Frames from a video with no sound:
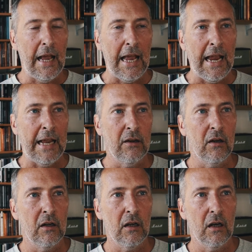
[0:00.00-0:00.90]

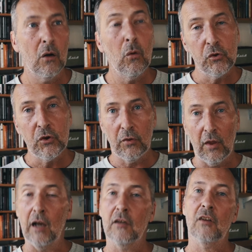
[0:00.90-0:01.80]
and also
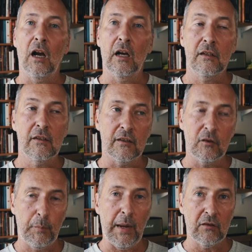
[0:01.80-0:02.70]
I, I
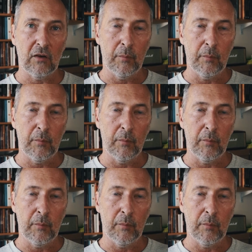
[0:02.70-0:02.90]
suspect